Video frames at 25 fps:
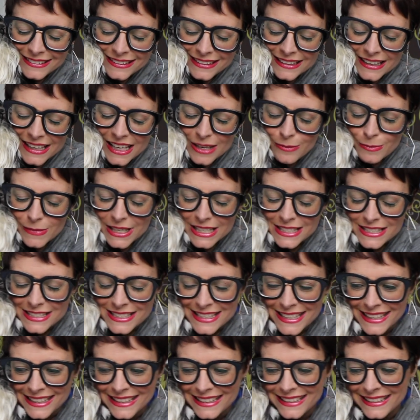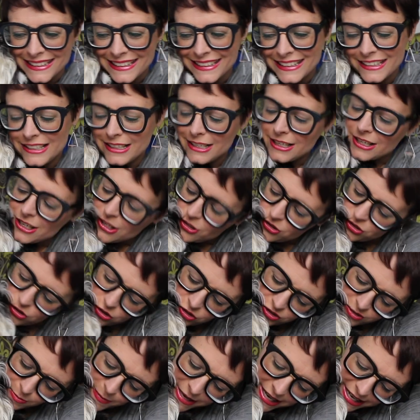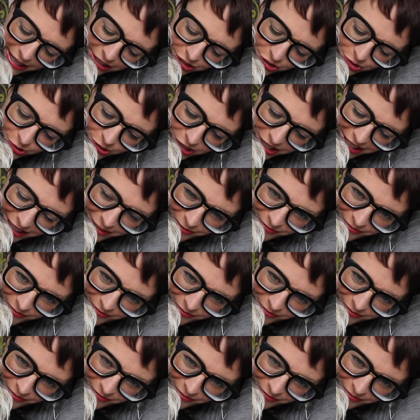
Hey Munchkin, do you spark joy?